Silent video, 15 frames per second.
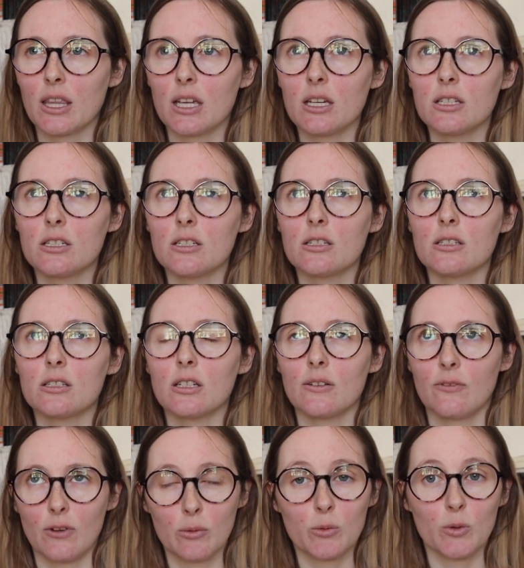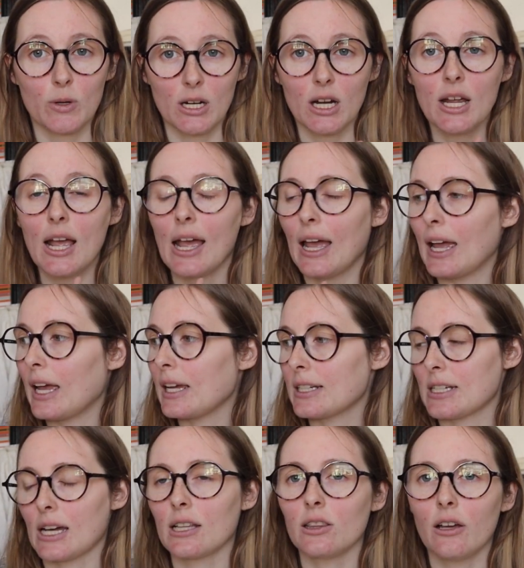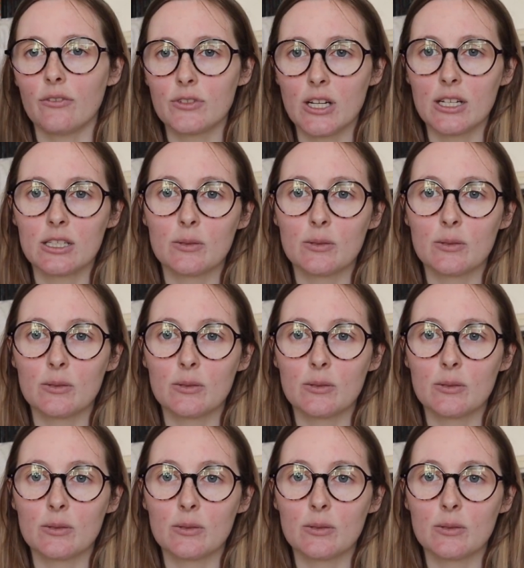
think in February, and I loved it.